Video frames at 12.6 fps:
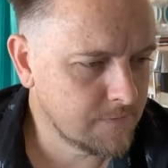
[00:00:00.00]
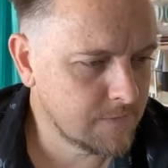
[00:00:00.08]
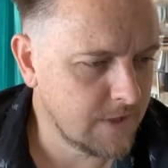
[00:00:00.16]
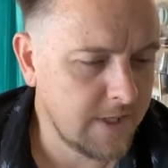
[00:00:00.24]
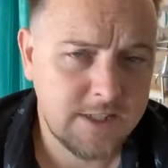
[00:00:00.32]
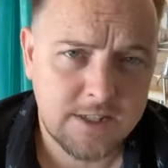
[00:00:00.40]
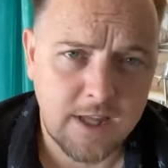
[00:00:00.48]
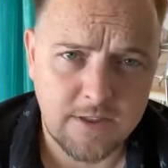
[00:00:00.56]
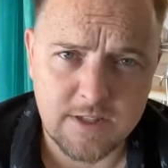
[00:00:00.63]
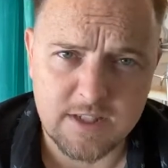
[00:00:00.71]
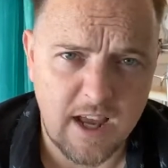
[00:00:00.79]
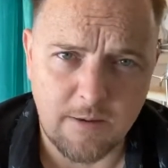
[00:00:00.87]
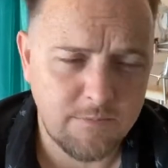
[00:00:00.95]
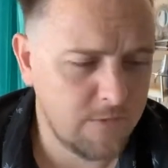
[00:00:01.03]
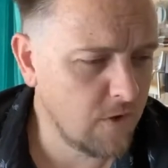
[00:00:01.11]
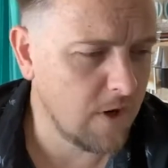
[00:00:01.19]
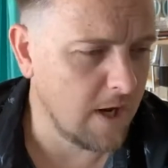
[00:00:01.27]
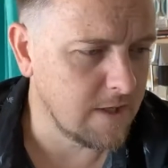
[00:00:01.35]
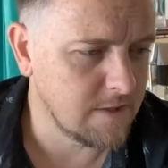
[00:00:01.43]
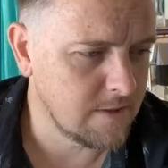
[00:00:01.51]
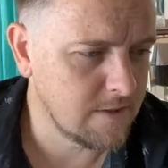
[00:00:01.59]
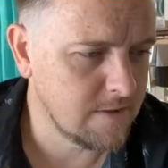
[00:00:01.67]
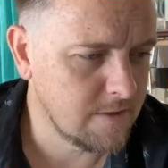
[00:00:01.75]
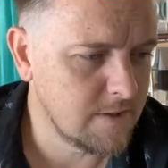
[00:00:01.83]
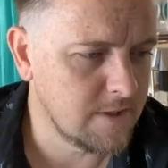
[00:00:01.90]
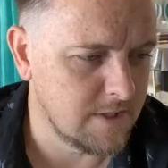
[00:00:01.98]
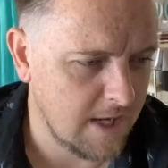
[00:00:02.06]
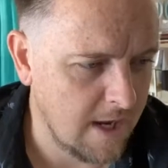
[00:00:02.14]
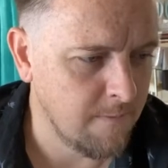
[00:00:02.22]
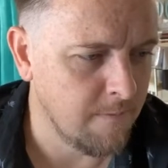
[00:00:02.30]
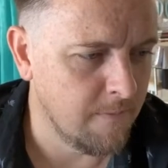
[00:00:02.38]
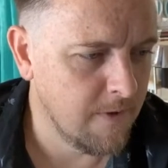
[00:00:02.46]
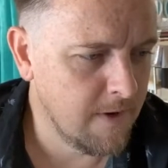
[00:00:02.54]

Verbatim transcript: So he set this up, not us. This is him.